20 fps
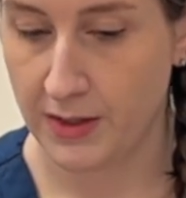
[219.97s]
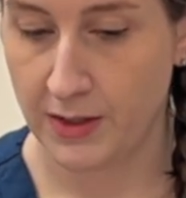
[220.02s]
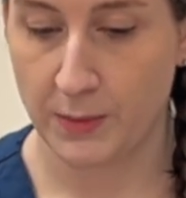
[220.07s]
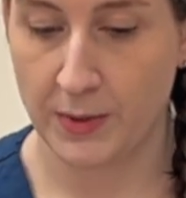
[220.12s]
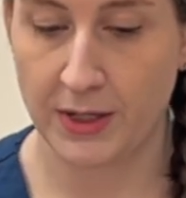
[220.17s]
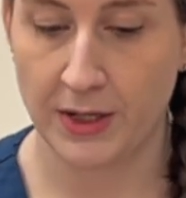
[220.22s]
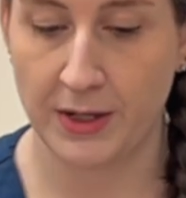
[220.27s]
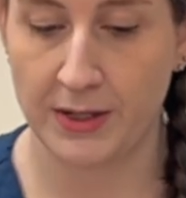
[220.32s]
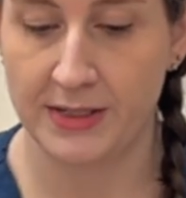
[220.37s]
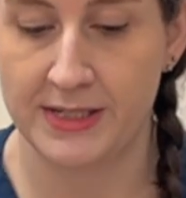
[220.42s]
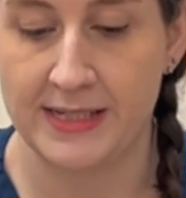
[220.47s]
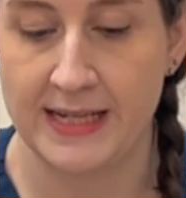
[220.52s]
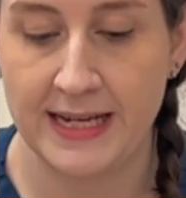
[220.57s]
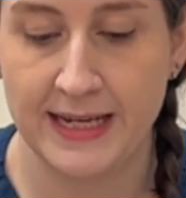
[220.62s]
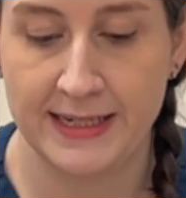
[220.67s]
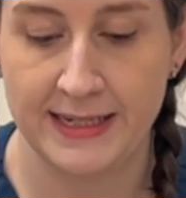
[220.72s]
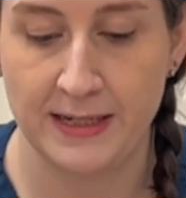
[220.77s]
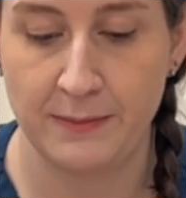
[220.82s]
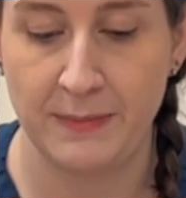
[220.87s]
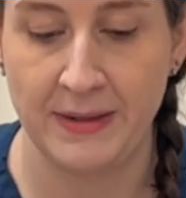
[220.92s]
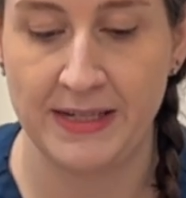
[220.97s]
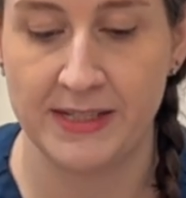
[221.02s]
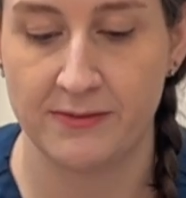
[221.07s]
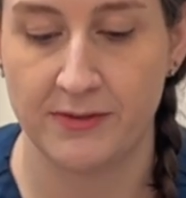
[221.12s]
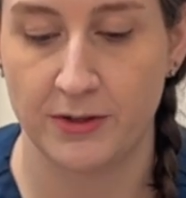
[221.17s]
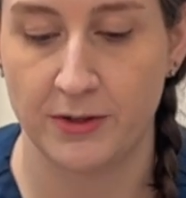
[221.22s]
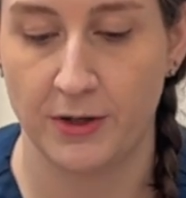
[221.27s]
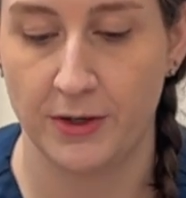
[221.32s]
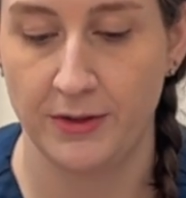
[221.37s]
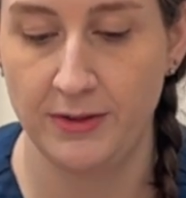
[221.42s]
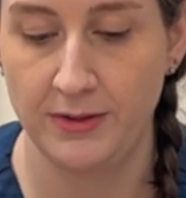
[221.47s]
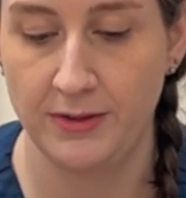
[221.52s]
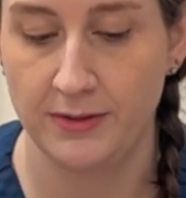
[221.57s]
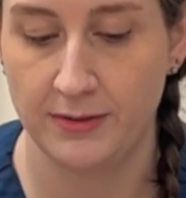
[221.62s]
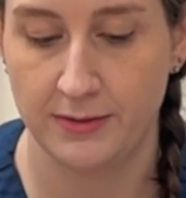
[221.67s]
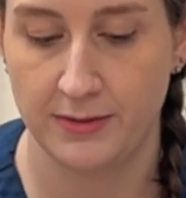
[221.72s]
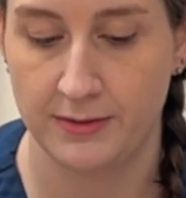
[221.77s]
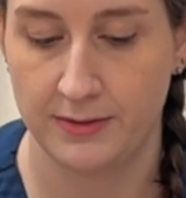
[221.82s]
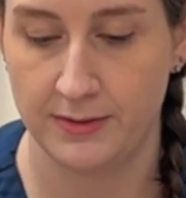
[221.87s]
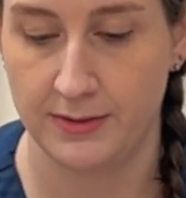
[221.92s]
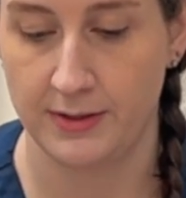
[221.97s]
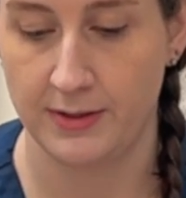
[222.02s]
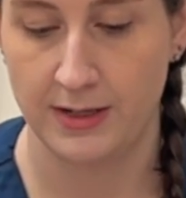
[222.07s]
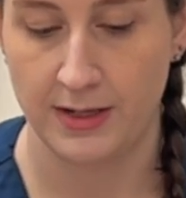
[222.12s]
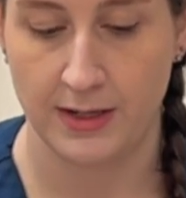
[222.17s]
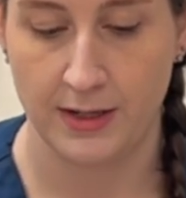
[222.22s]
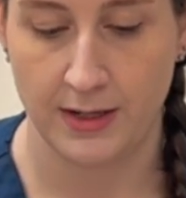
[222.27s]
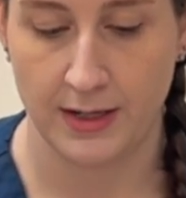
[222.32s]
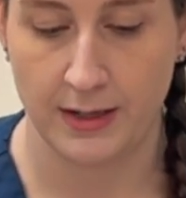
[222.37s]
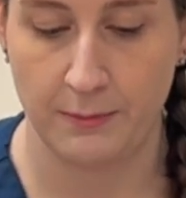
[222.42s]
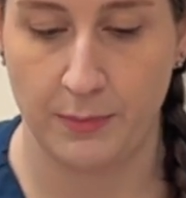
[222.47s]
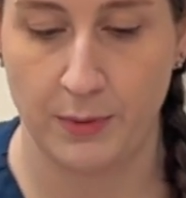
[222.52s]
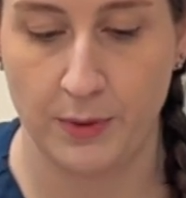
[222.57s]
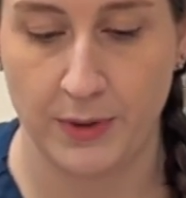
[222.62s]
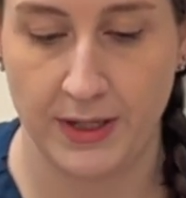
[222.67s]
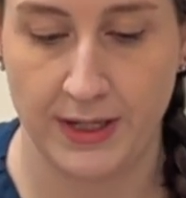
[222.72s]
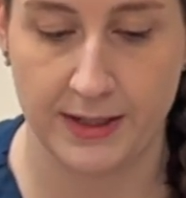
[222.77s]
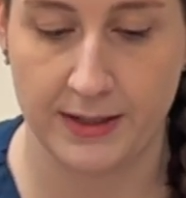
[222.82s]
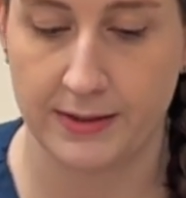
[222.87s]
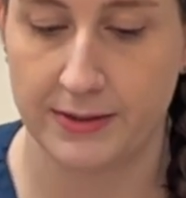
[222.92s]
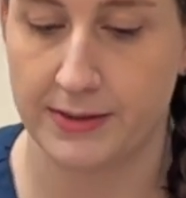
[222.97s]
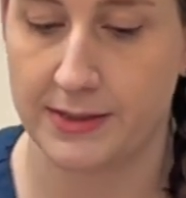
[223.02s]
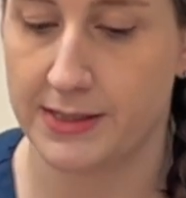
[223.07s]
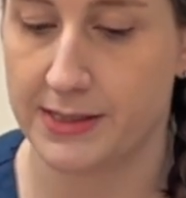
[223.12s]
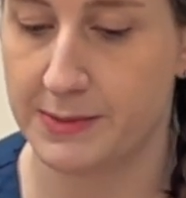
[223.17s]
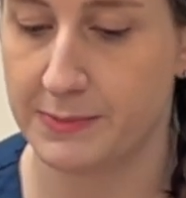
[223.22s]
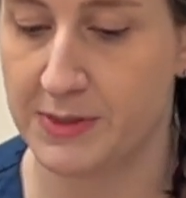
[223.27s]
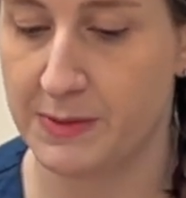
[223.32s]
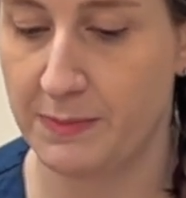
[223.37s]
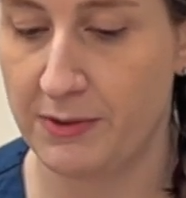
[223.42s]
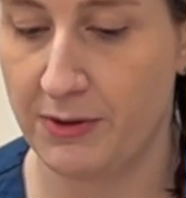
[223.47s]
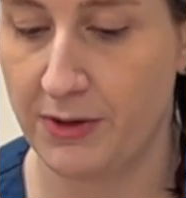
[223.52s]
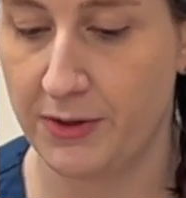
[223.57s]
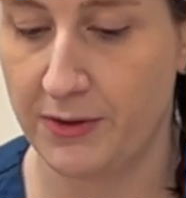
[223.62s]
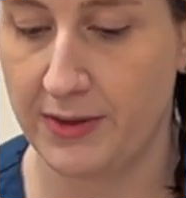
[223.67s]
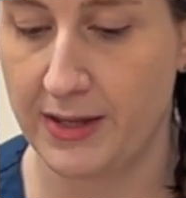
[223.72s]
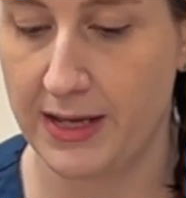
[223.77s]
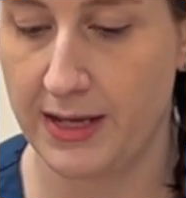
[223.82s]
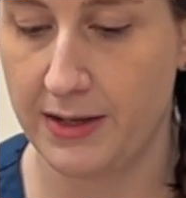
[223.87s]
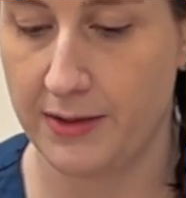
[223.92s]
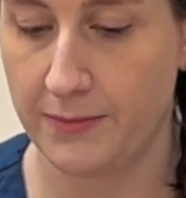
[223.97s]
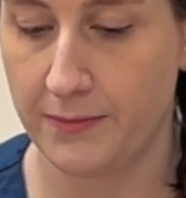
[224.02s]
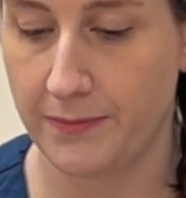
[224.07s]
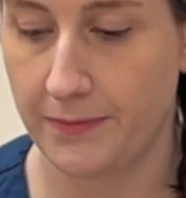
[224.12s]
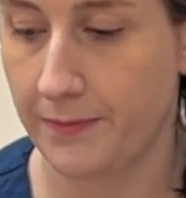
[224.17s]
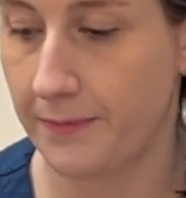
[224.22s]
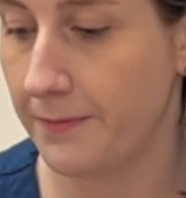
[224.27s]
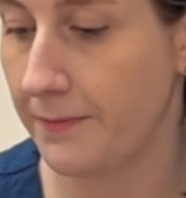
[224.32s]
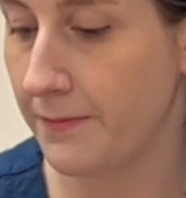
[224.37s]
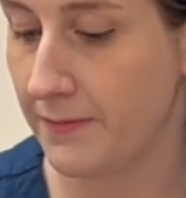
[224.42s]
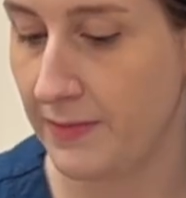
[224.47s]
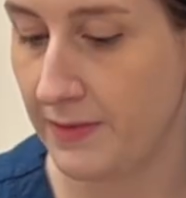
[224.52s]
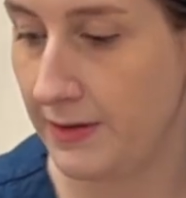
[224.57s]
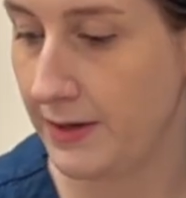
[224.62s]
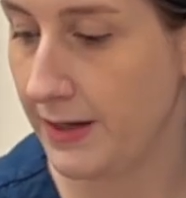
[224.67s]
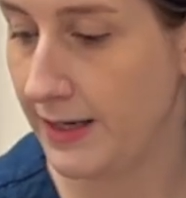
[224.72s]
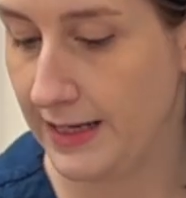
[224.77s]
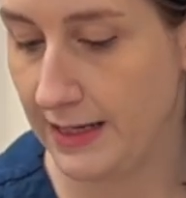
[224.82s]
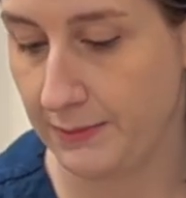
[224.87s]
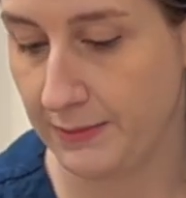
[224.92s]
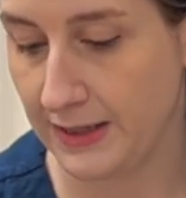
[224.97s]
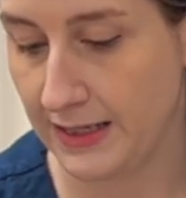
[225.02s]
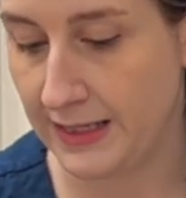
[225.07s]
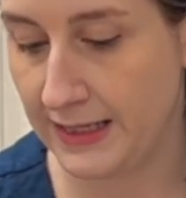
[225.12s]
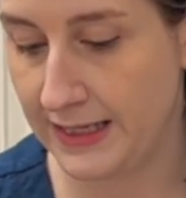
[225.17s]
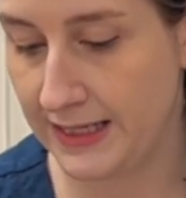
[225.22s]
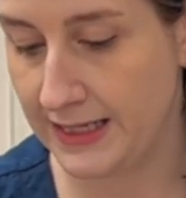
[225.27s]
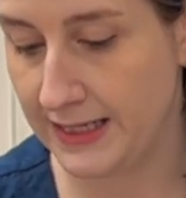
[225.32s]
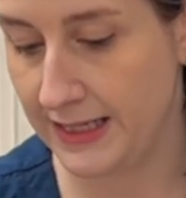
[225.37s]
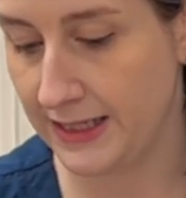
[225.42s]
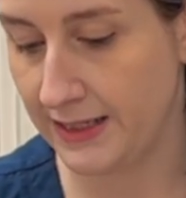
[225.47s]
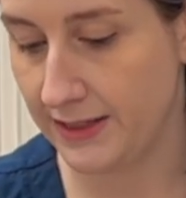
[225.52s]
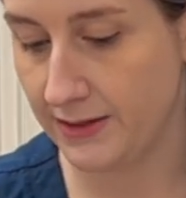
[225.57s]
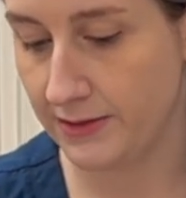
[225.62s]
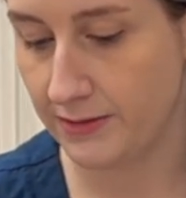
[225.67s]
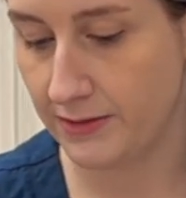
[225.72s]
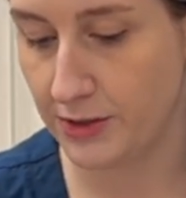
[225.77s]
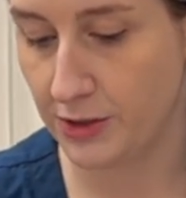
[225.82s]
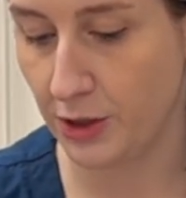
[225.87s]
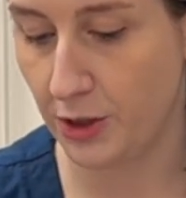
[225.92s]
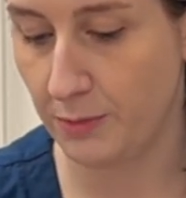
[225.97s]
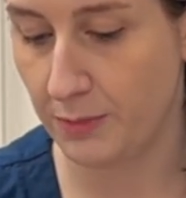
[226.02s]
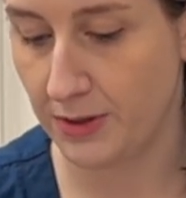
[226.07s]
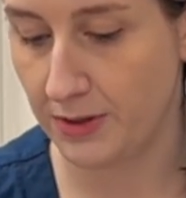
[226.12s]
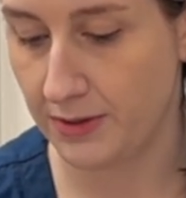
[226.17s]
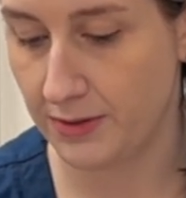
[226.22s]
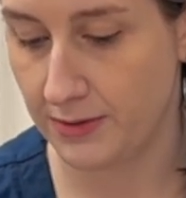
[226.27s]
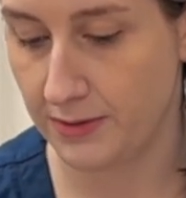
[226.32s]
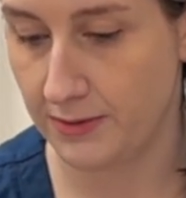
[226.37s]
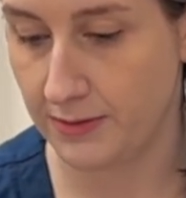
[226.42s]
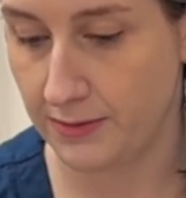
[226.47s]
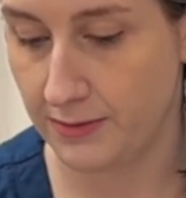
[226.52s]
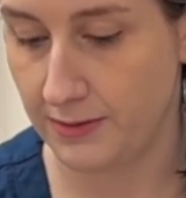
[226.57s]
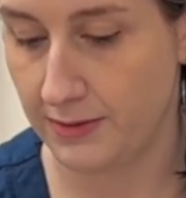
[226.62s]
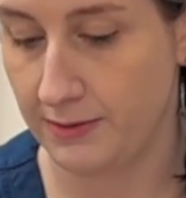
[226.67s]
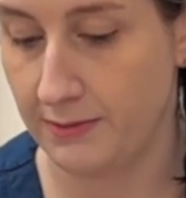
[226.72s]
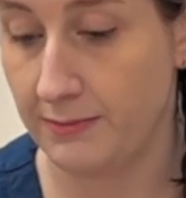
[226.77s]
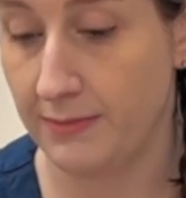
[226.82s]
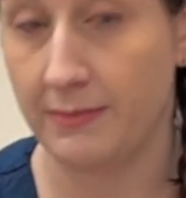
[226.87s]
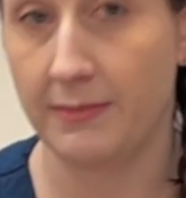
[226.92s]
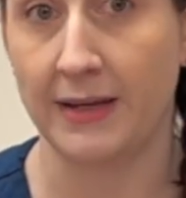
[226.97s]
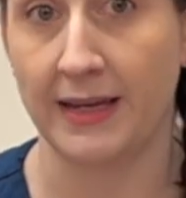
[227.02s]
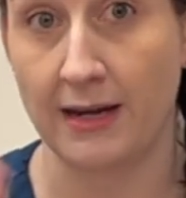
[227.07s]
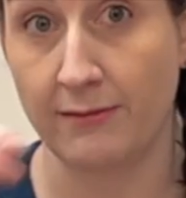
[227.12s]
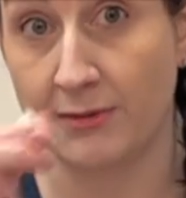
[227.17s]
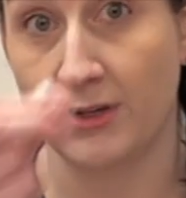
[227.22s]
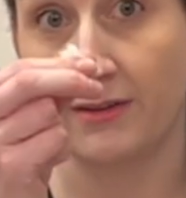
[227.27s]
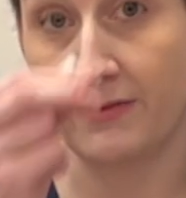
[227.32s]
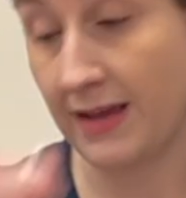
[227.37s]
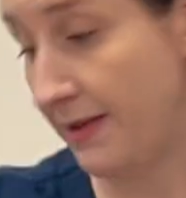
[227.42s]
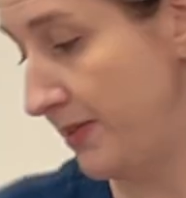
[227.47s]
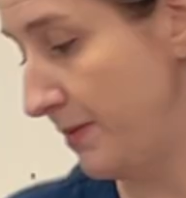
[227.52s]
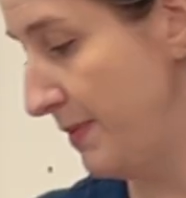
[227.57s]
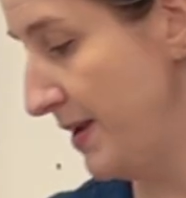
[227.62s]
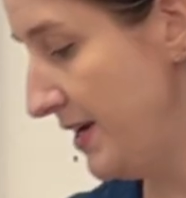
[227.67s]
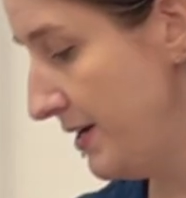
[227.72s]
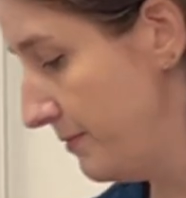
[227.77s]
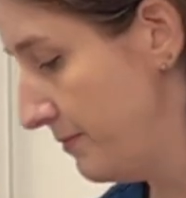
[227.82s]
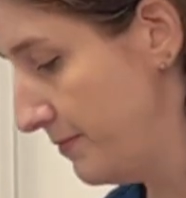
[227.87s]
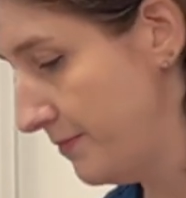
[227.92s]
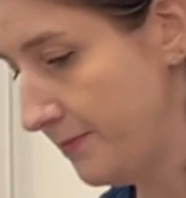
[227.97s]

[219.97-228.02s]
We're going to take a little piece of the cotton. I'm putting some Spirit on there, and I'm cleaning the top and getting rid of that in the bin.